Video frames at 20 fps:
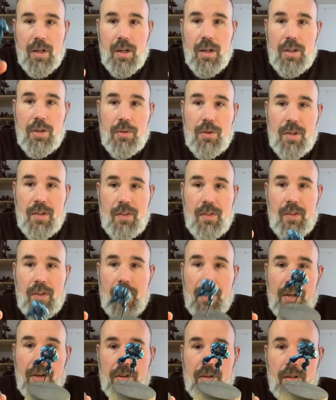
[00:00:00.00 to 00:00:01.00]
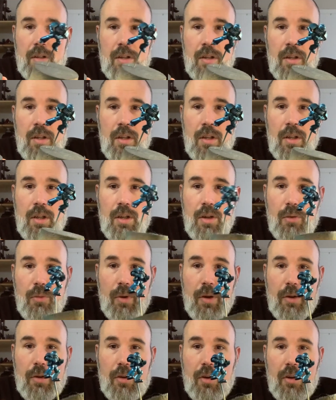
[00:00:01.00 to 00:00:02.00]
You can see here,
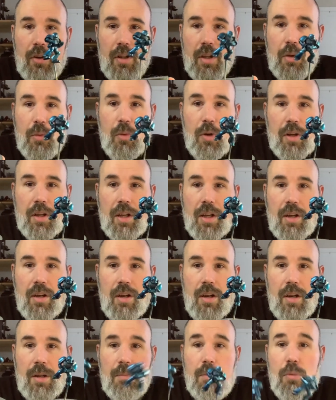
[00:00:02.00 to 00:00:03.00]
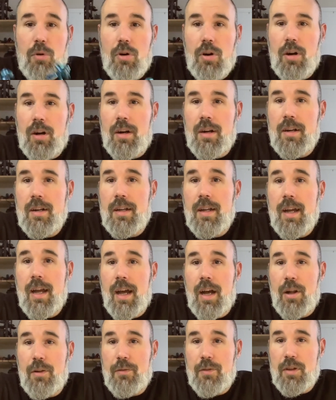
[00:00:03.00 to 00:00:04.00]
we are currently working on more
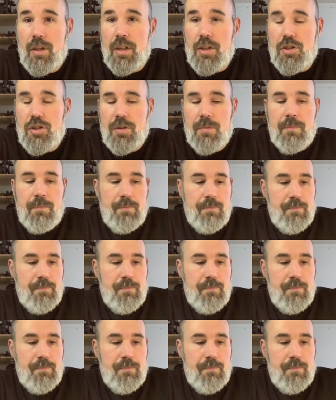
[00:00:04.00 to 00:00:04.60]
Alpha Legion.